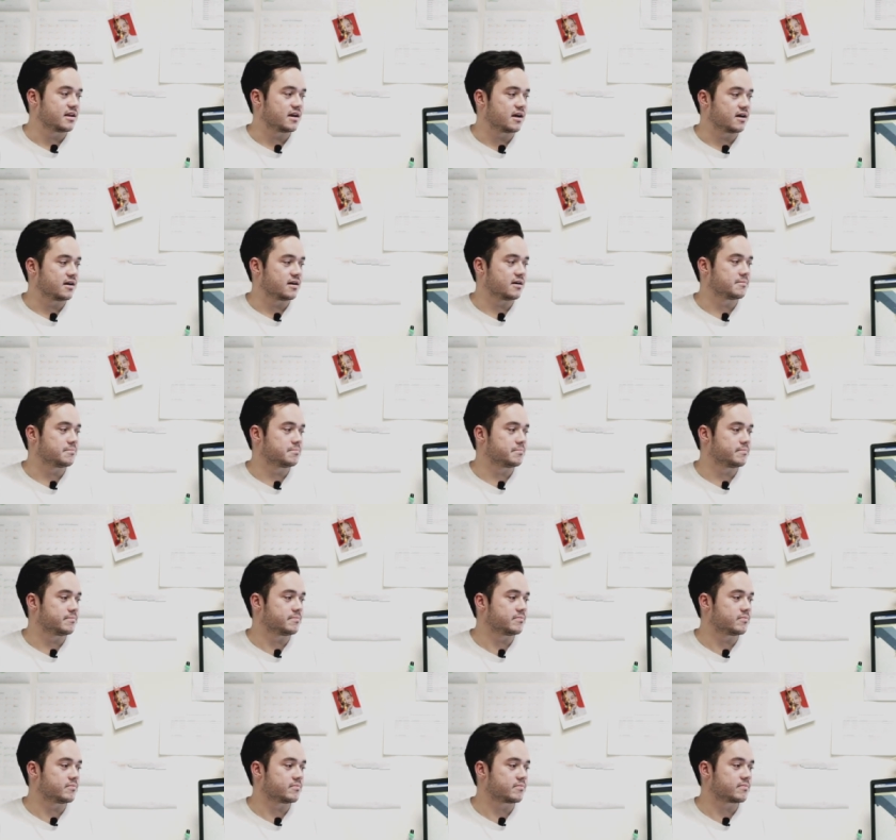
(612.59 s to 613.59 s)

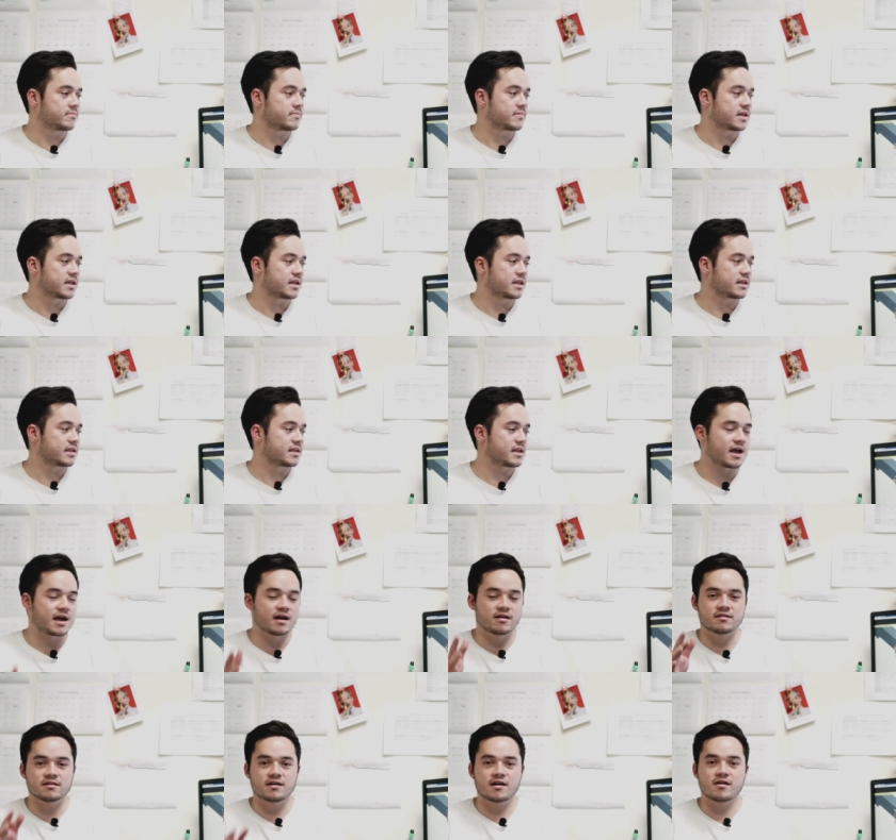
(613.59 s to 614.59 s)
Um, yeah,
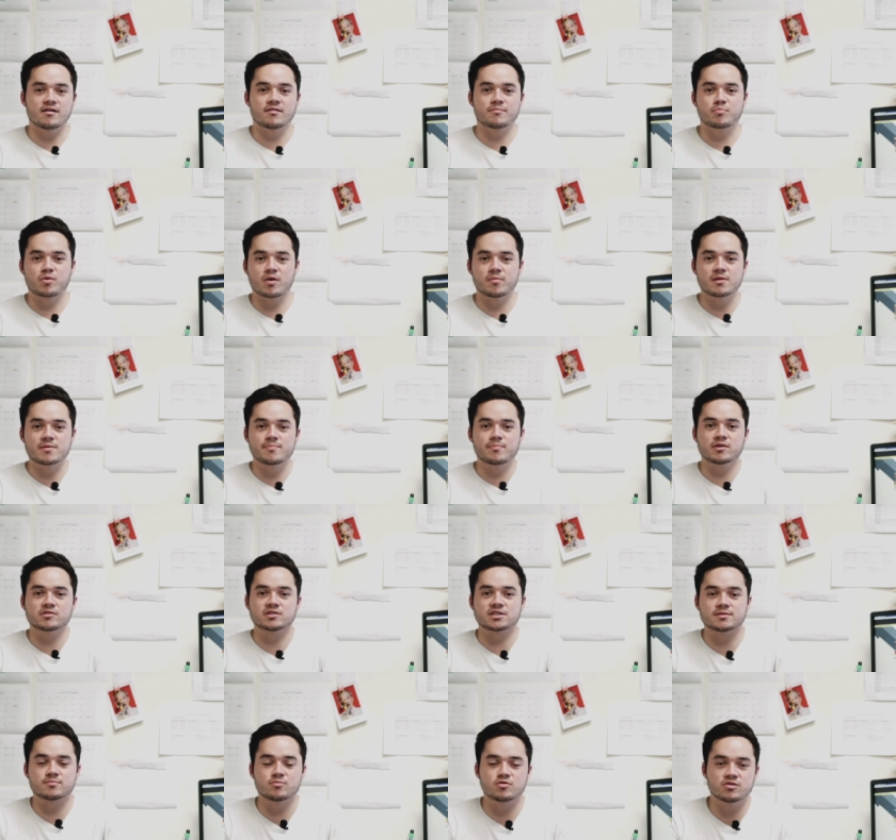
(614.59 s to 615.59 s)
I'll, I'll probably
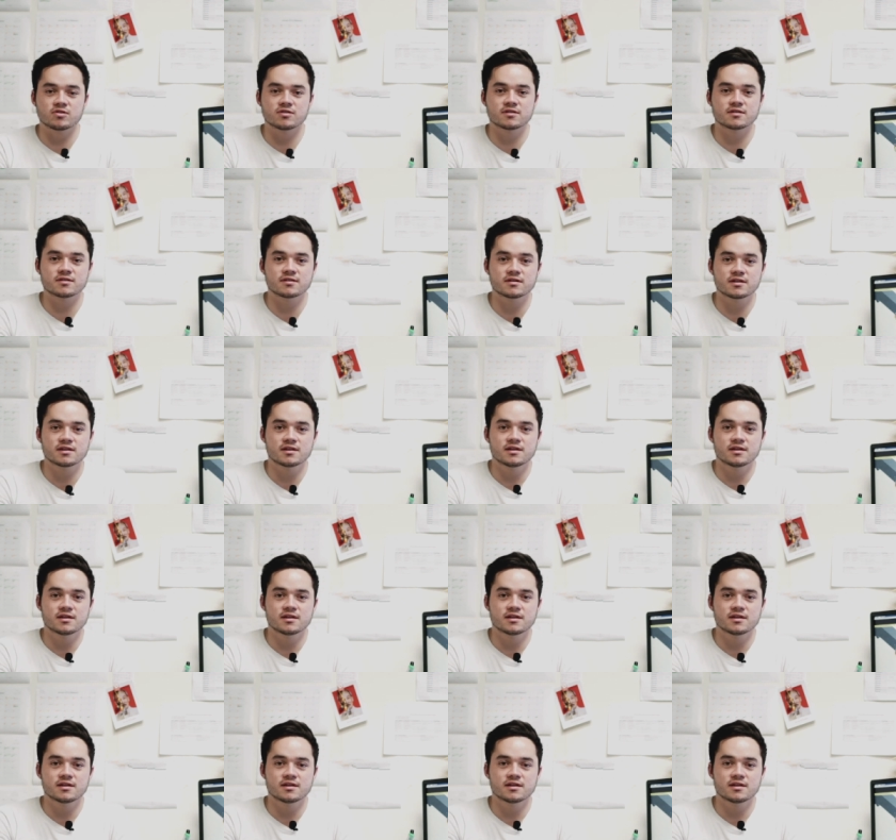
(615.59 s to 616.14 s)
post some more